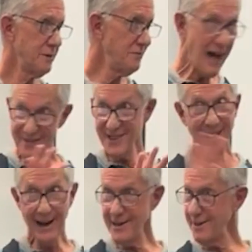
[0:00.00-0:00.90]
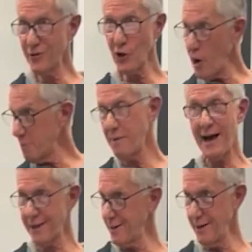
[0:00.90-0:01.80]
Not that I had thought
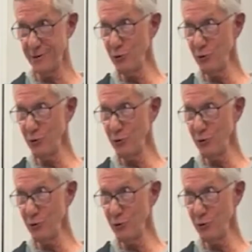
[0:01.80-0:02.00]
back then,